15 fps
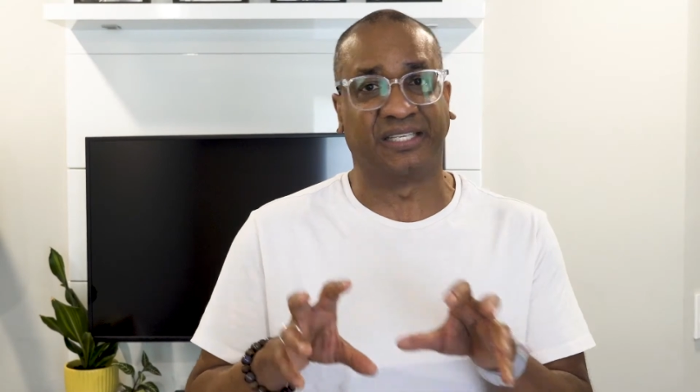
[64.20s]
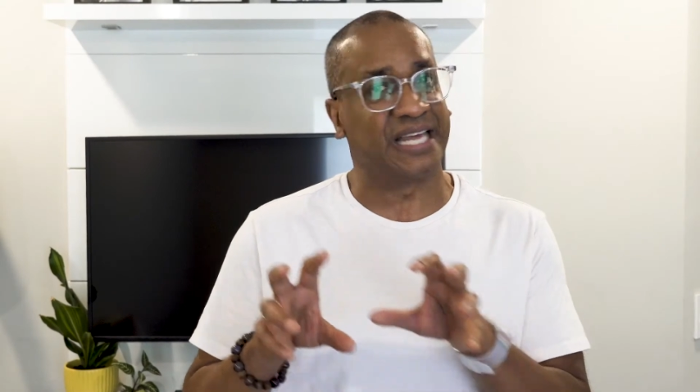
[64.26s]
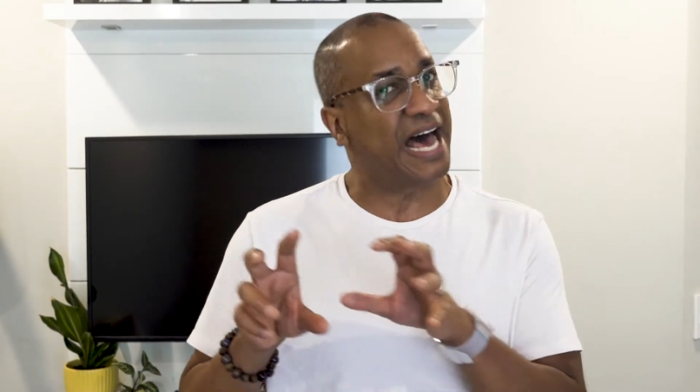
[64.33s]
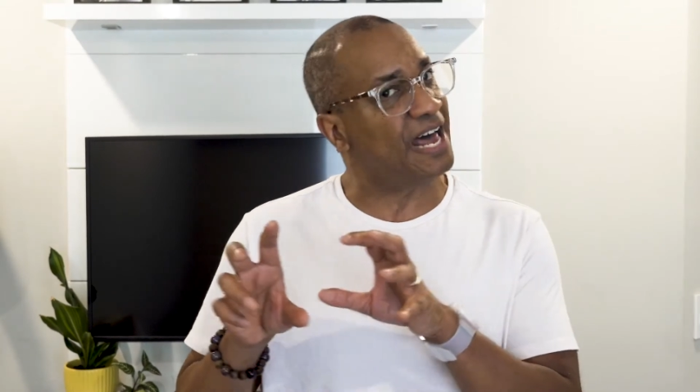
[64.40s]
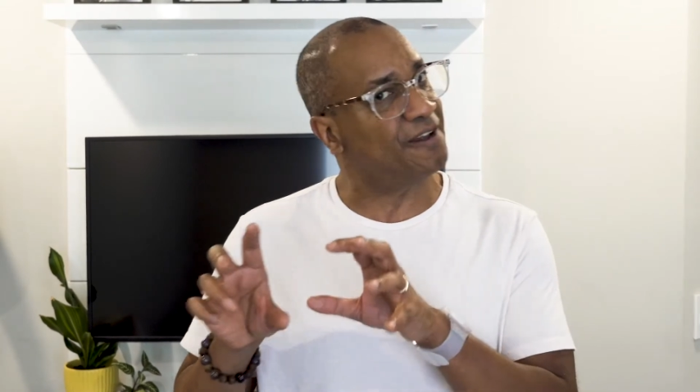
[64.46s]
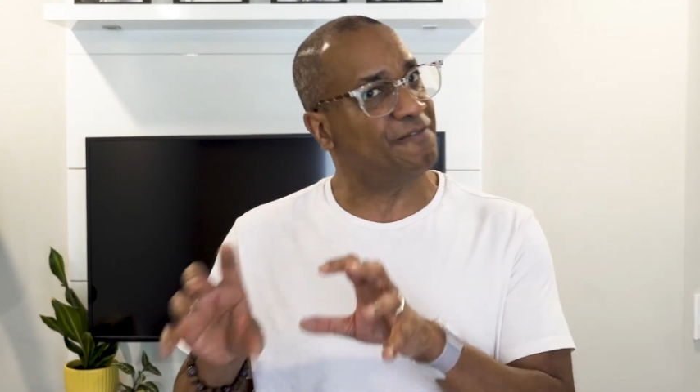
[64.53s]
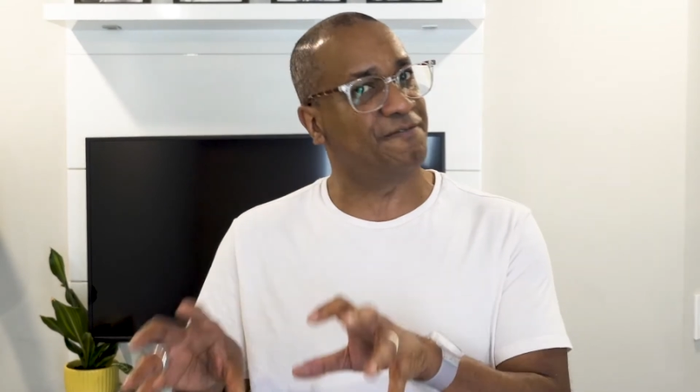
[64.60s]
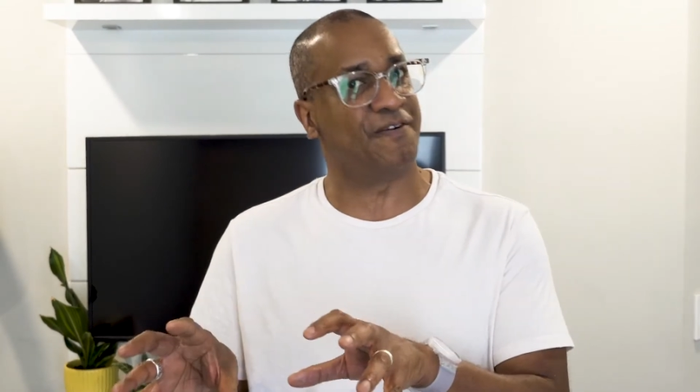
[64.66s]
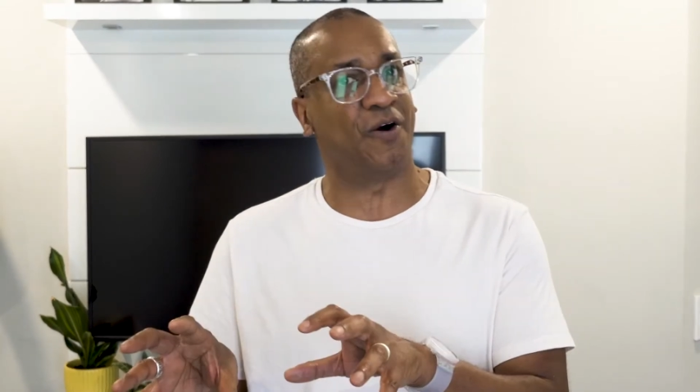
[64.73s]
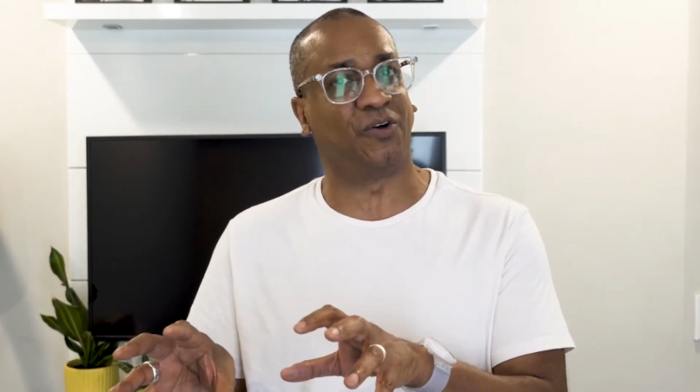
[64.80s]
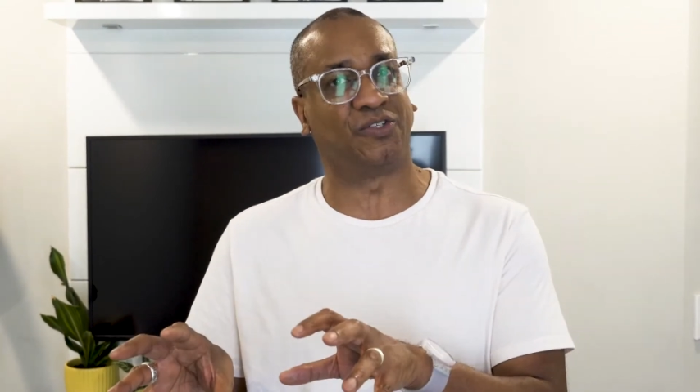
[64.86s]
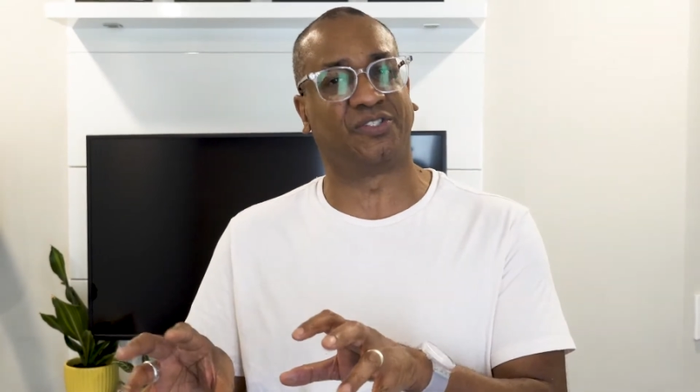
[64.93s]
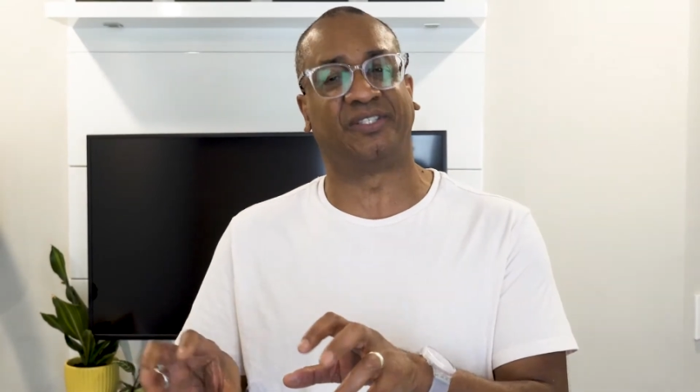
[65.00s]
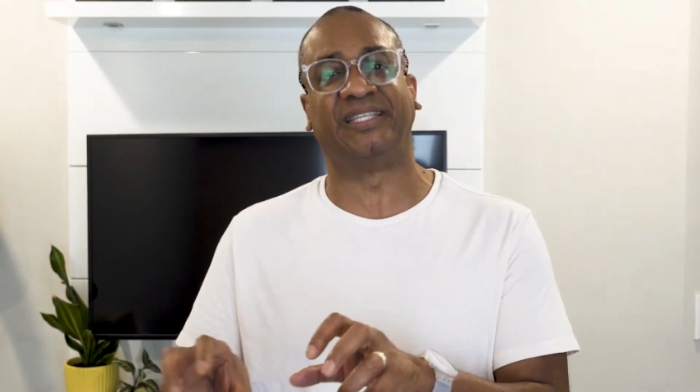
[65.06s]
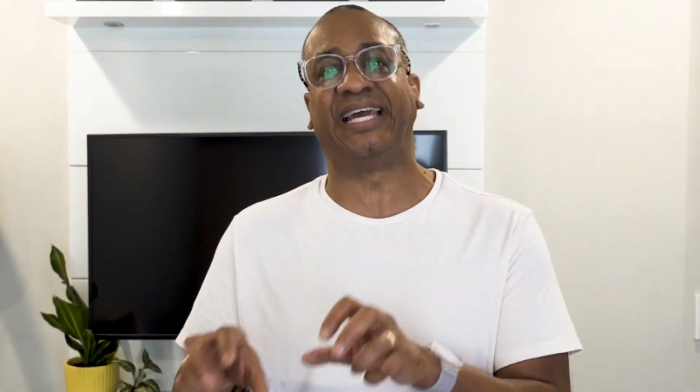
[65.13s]
a lot of
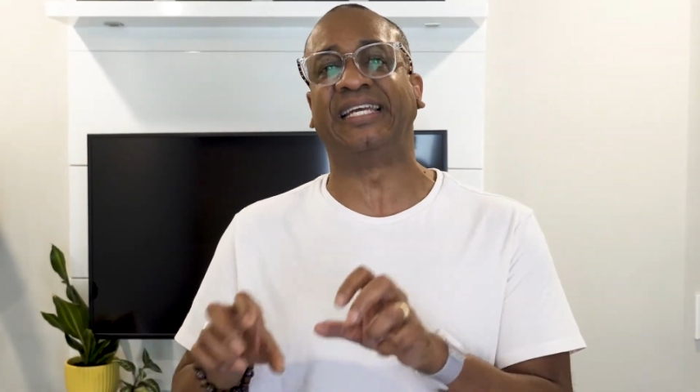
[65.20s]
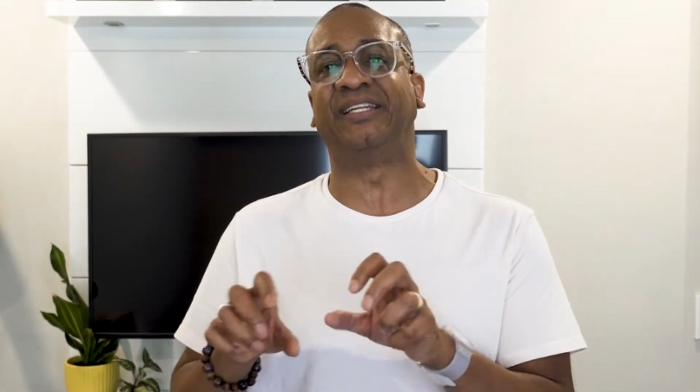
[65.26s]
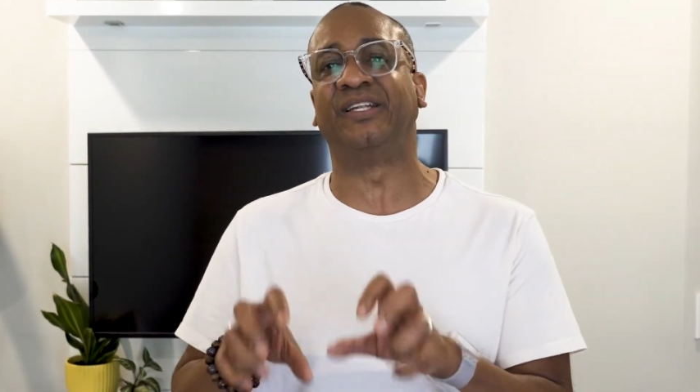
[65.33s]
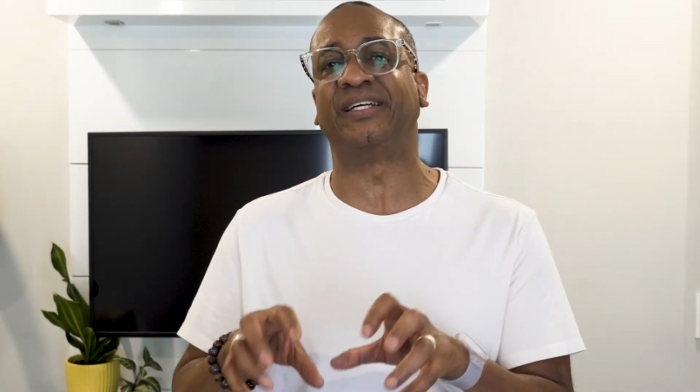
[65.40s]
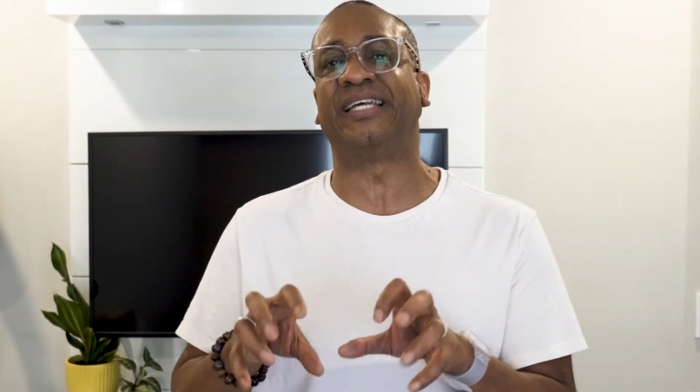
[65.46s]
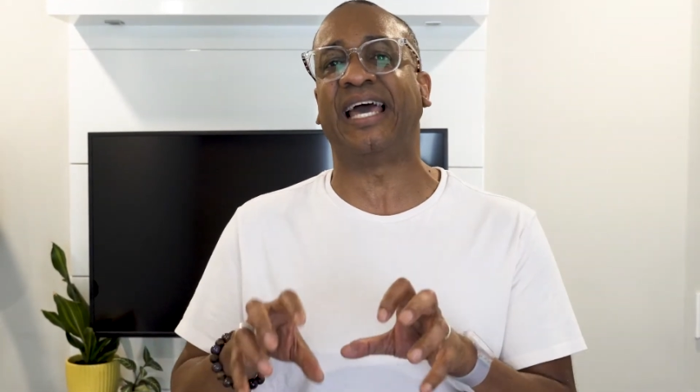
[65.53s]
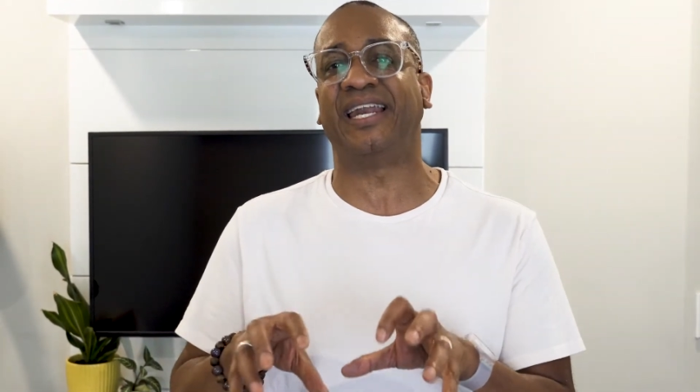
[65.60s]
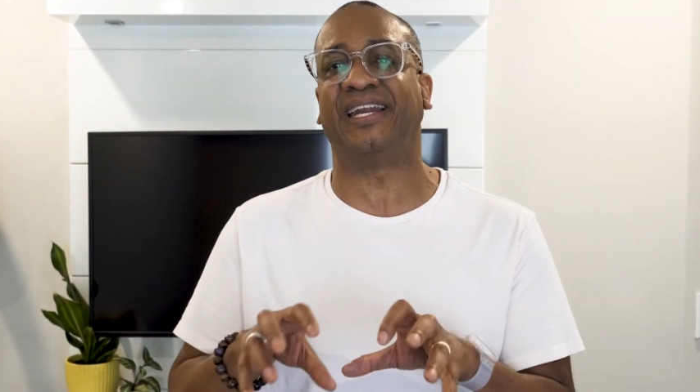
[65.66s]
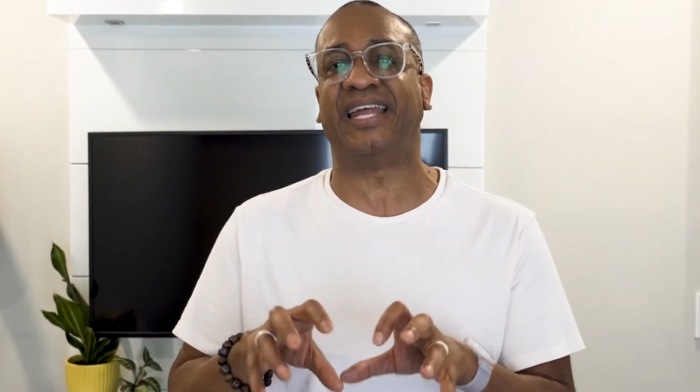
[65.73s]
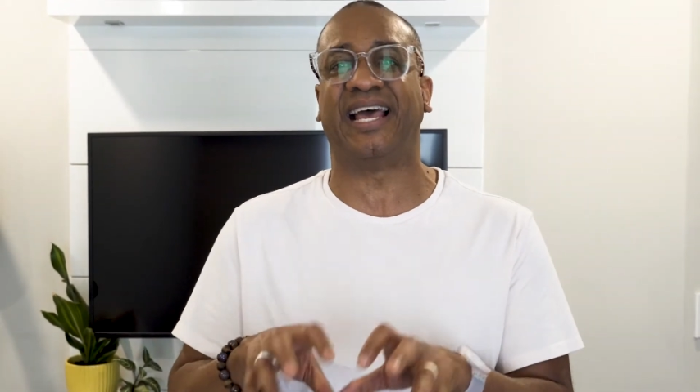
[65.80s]
folks, they look at it